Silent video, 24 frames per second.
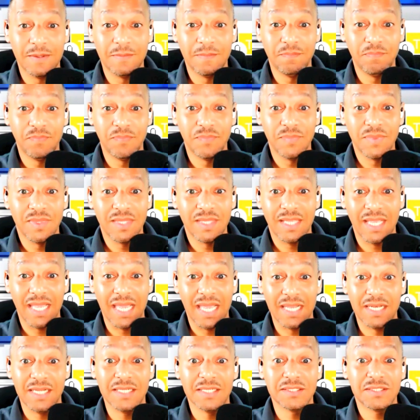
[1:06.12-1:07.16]
the other.
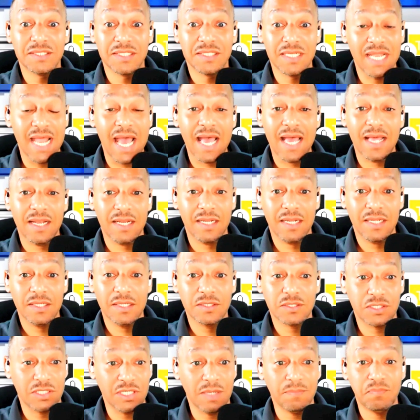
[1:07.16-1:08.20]
It is not
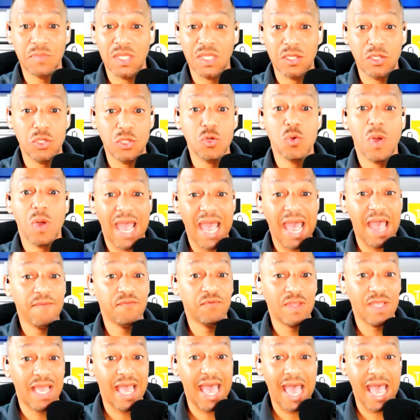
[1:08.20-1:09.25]
something you
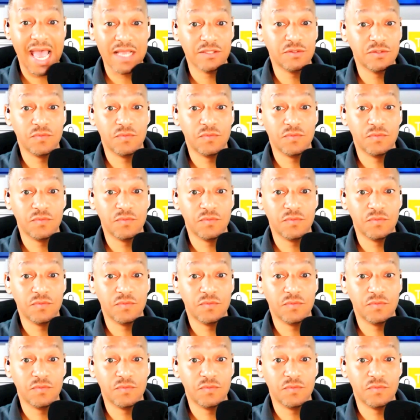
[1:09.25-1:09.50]
have to ask